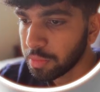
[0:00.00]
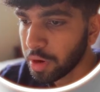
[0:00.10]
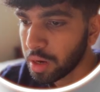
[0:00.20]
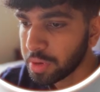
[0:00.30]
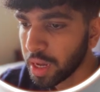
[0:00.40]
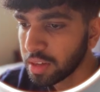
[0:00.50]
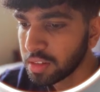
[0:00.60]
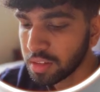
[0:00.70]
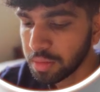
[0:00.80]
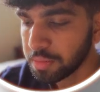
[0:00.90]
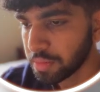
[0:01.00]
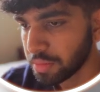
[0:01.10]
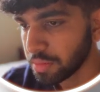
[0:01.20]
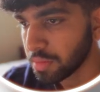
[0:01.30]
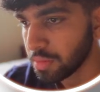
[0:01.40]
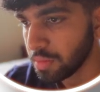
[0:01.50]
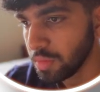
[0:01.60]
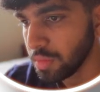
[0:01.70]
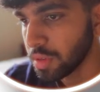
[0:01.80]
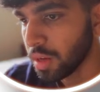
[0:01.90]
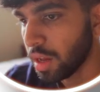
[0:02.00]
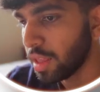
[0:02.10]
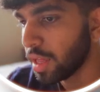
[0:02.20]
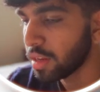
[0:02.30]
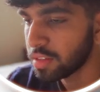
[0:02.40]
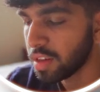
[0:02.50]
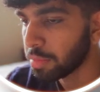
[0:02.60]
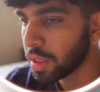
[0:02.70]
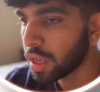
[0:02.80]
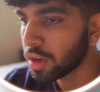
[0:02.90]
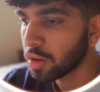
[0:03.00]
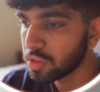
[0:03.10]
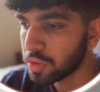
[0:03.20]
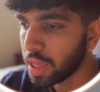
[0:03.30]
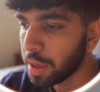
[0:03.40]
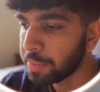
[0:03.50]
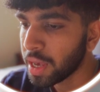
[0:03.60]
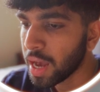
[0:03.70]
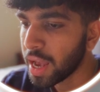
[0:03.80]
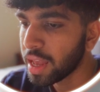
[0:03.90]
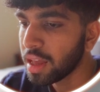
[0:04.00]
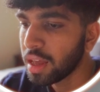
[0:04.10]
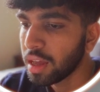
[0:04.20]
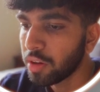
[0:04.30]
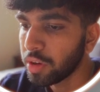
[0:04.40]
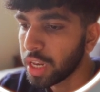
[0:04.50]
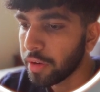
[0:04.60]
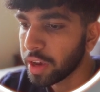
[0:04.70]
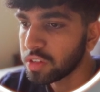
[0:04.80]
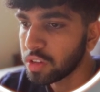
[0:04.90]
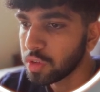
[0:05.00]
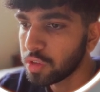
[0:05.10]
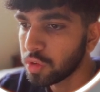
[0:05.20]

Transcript: in some random text. And then same thing, goes to the API, redirects you